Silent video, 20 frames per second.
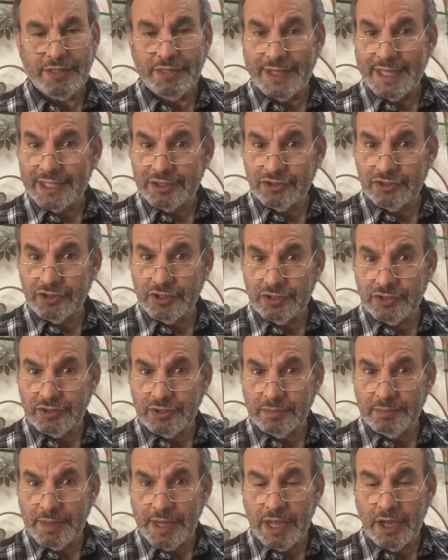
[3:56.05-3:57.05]
That's
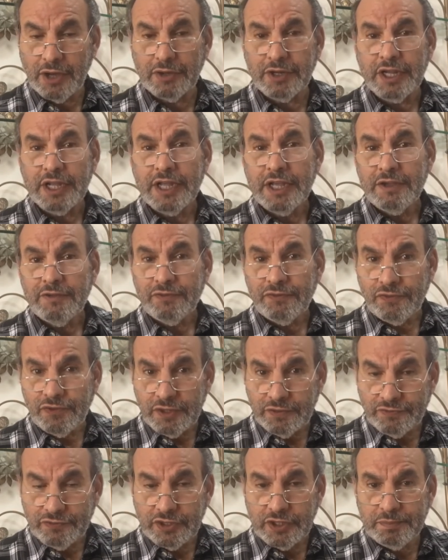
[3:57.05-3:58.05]
just about
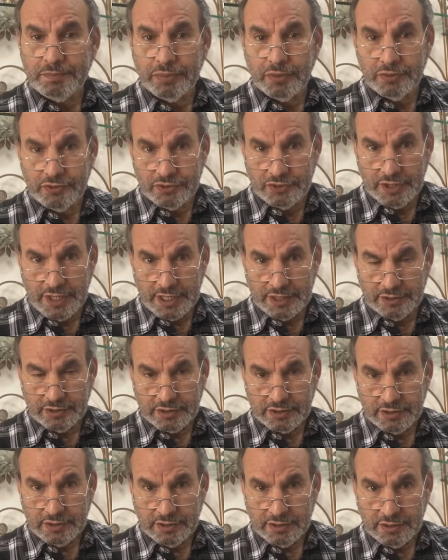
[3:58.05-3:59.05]
50%.
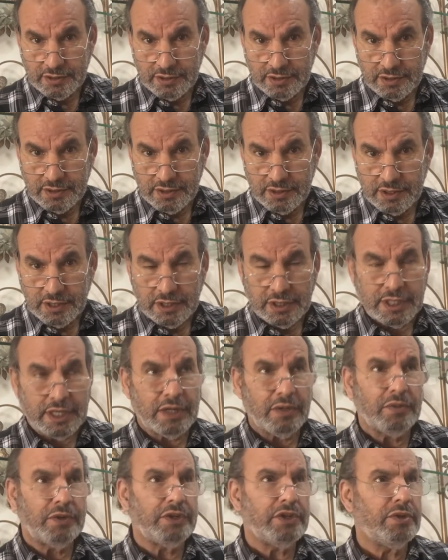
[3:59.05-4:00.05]
Now,
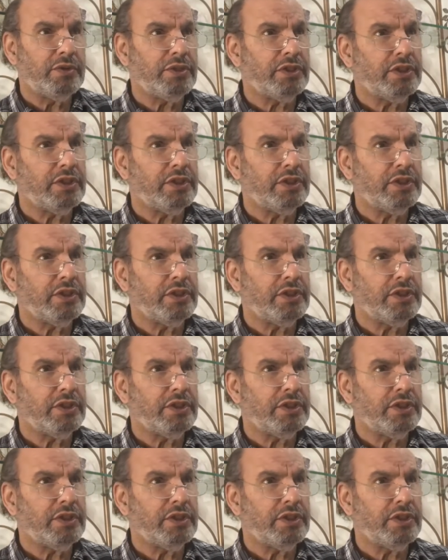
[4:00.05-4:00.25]
when you